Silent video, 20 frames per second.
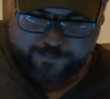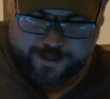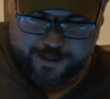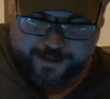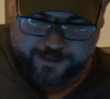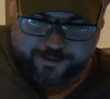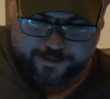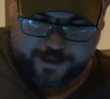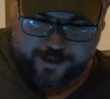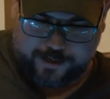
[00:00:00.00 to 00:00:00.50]

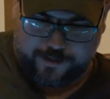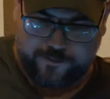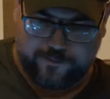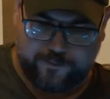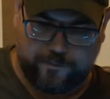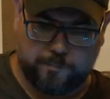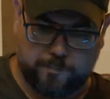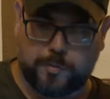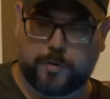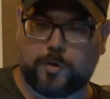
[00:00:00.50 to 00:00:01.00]
and kind of
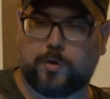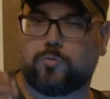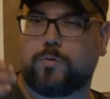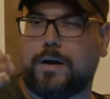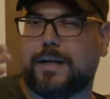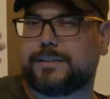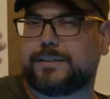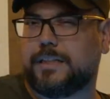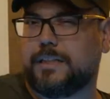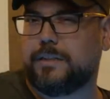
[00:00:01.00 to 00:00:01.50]

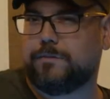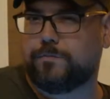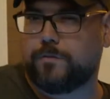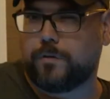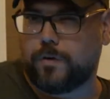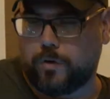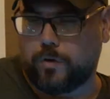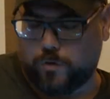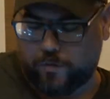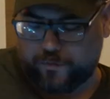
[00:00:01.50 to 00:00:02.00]
progress and
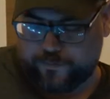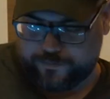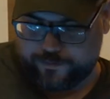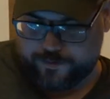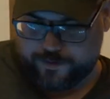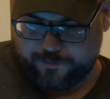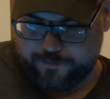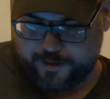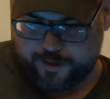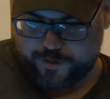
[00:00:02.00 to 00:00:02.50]
evolve
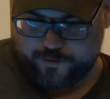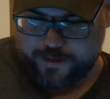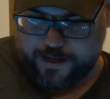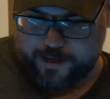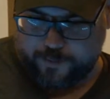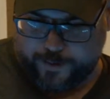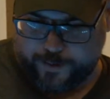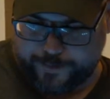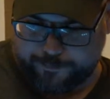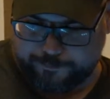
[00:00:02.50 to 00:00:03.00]
Dimitri
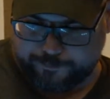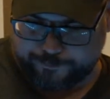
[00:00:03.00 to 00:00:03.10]
that way.